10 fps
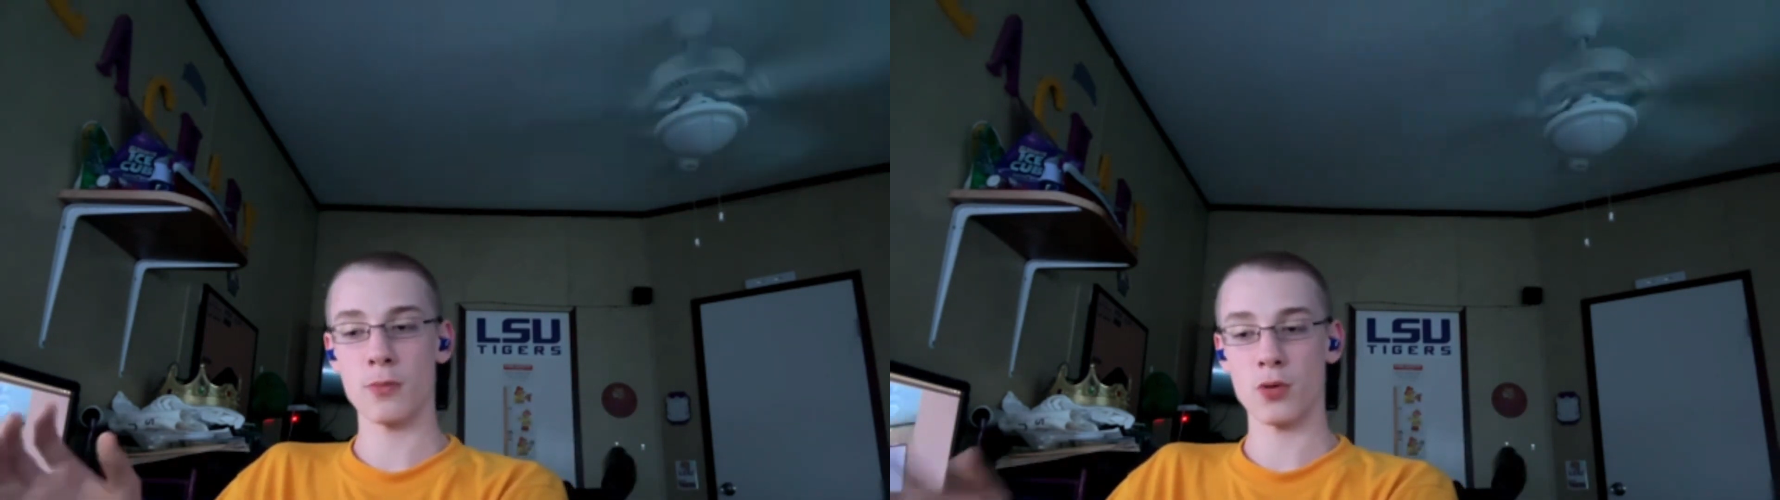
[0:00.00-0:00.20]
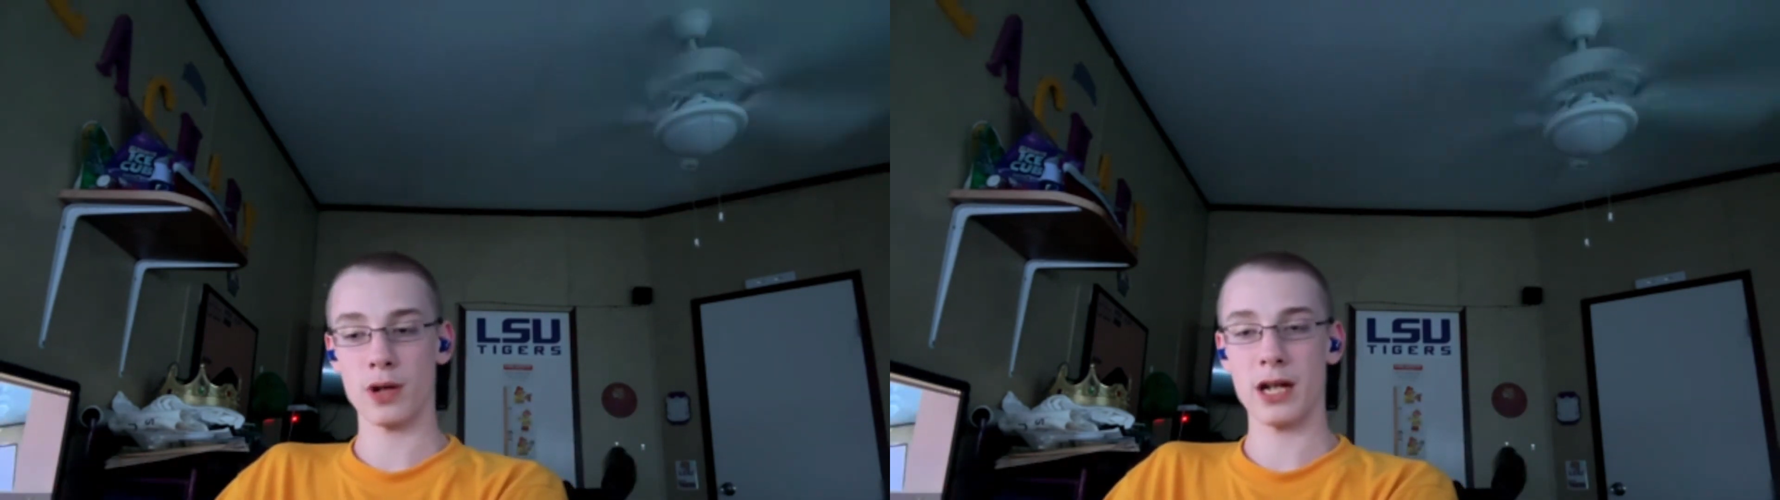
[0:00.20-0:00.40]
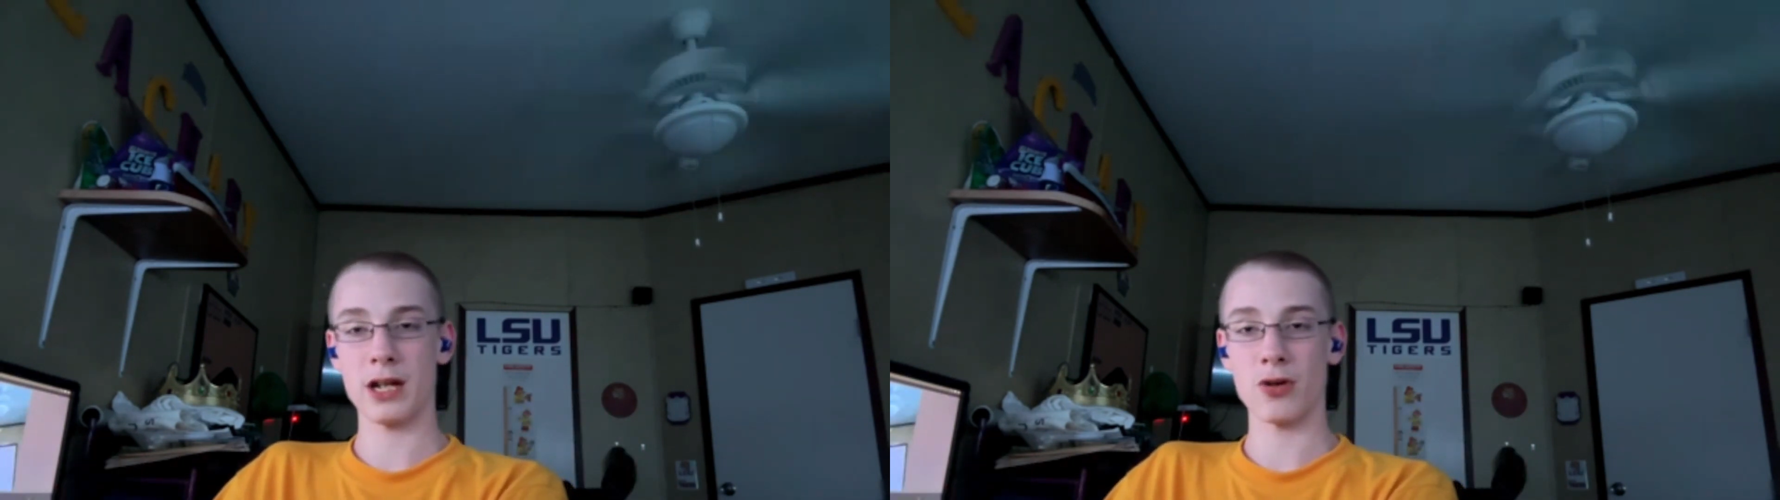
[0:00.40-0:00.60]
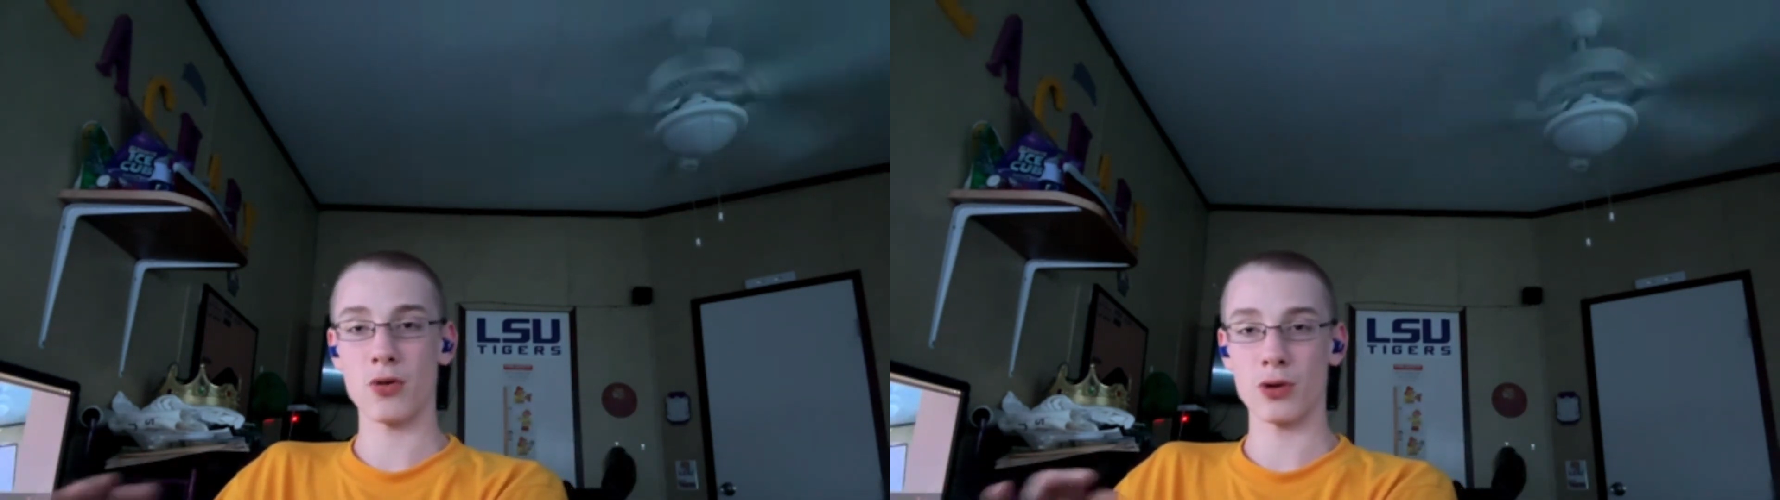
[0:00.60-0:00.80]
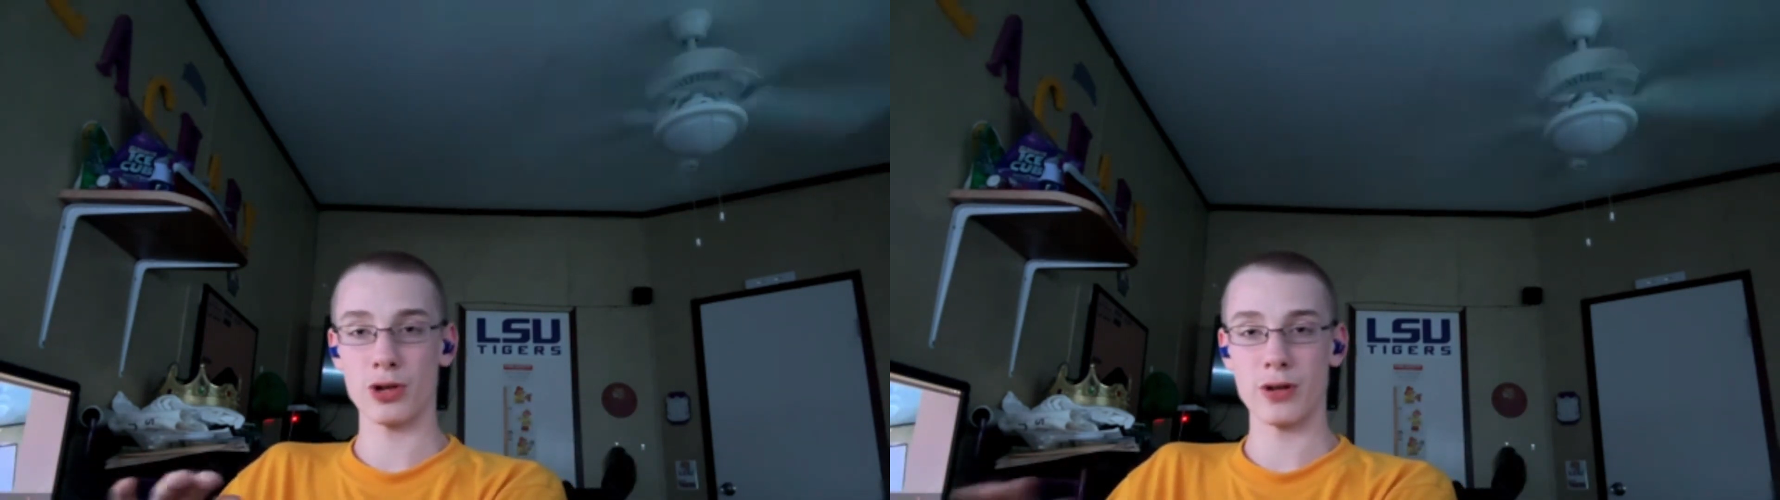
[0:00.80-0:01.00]
Marine
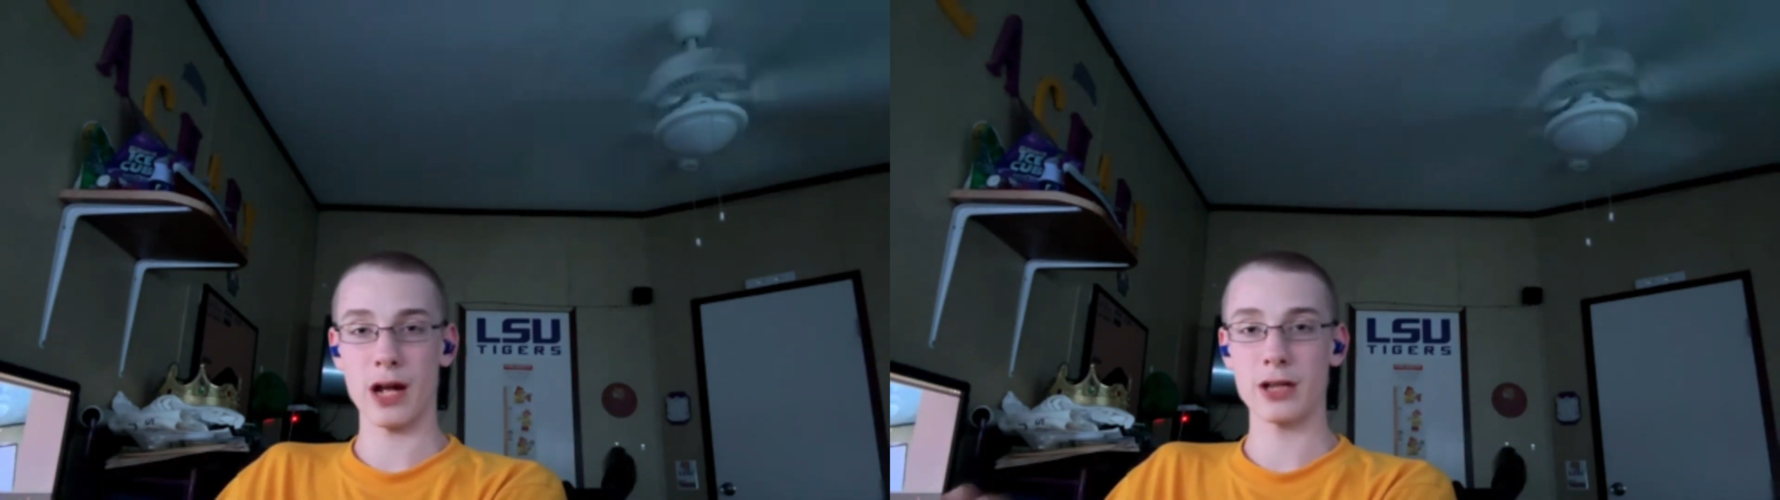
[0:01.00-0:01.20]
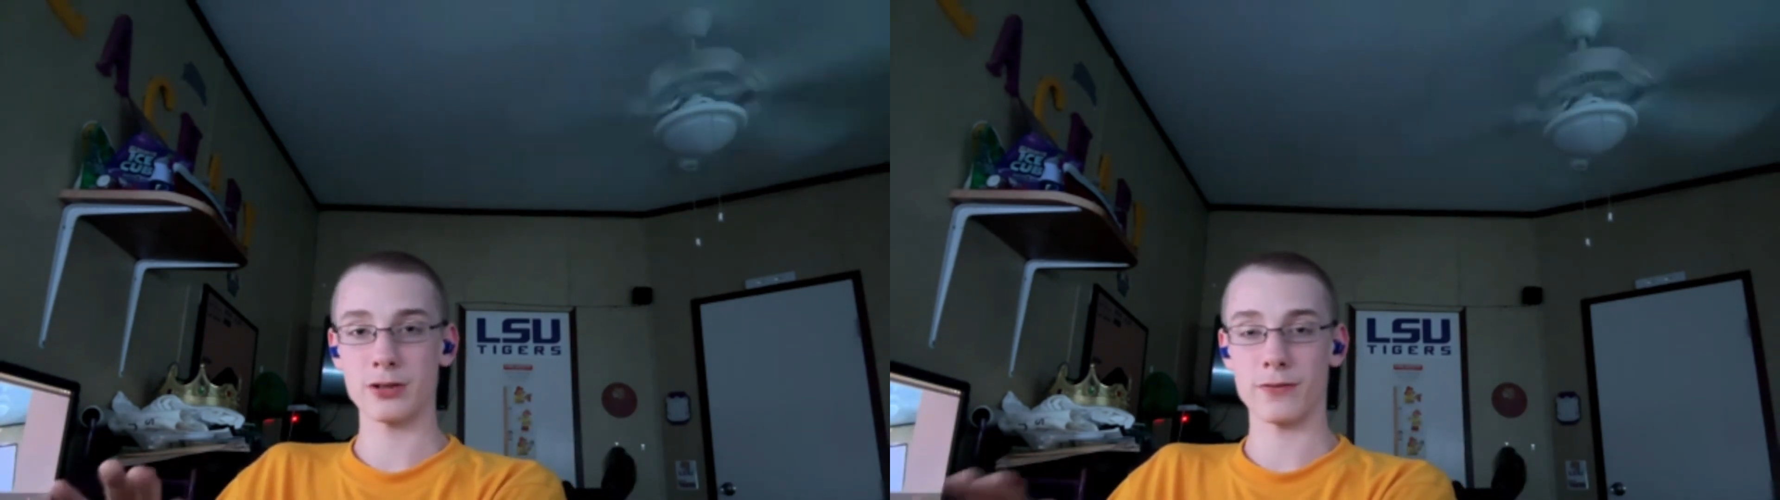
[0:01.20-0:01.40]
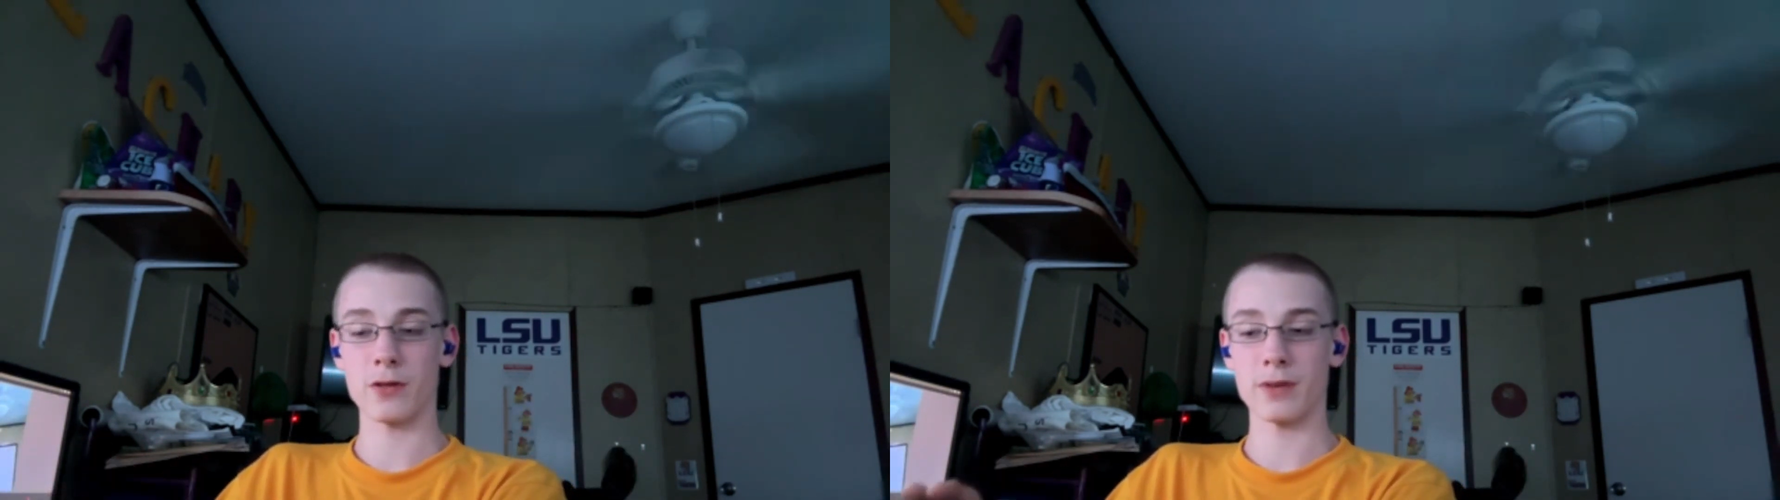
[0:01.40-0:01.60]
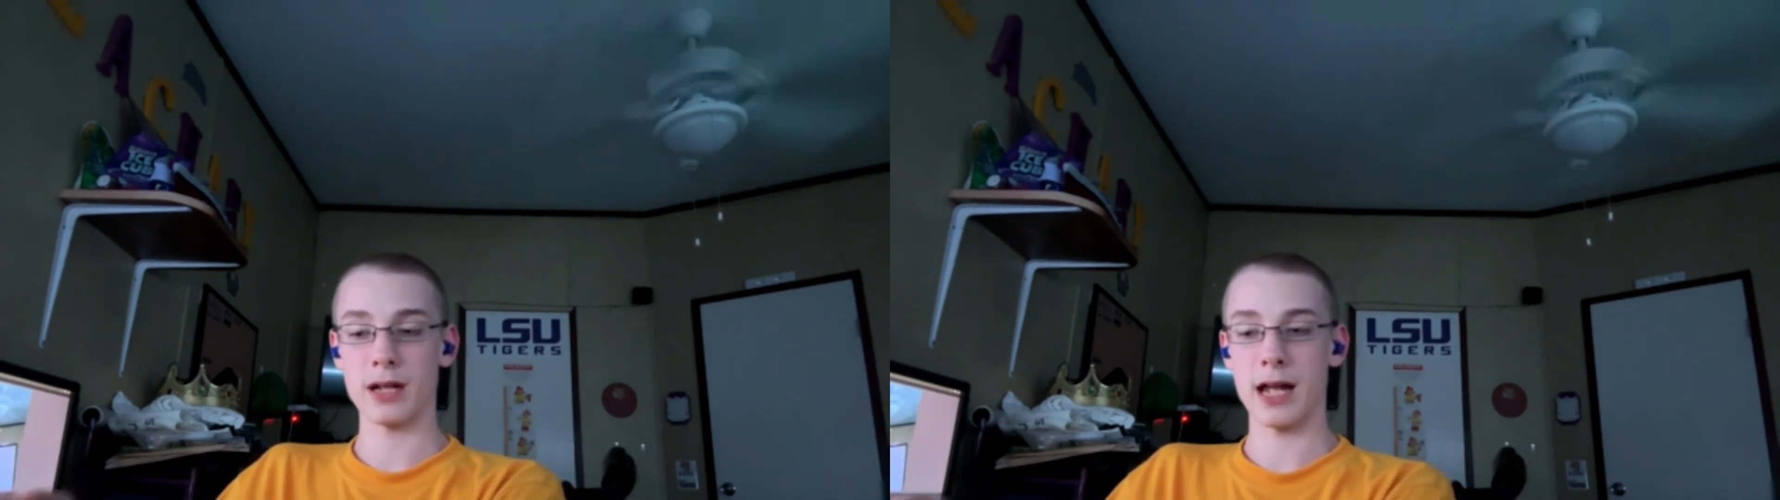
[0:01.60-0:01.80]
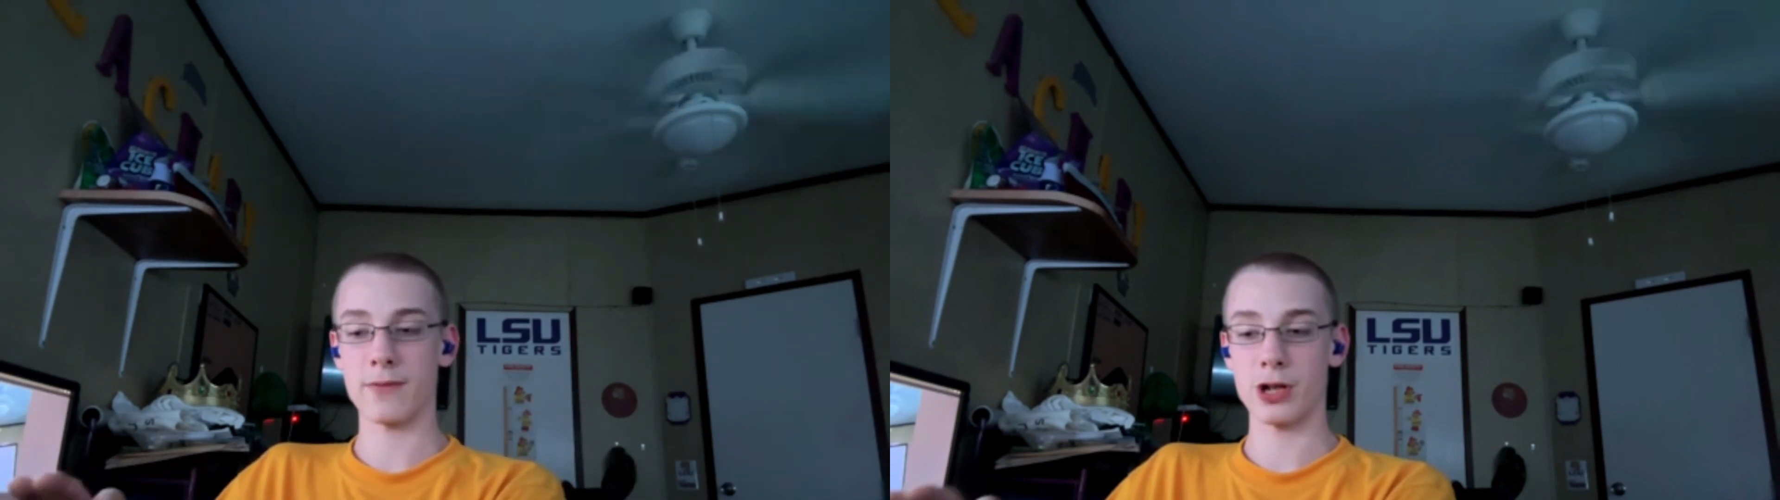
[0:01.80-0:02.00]
or you guys are from the
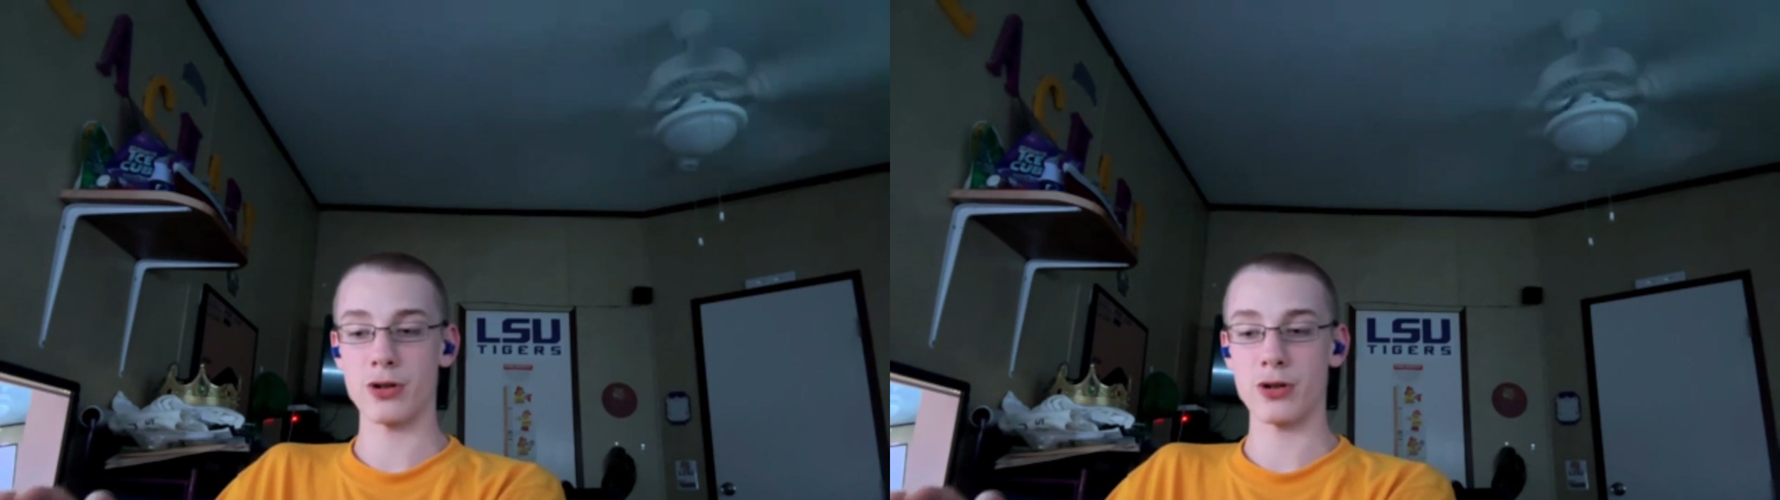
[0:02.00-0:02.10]
Navy,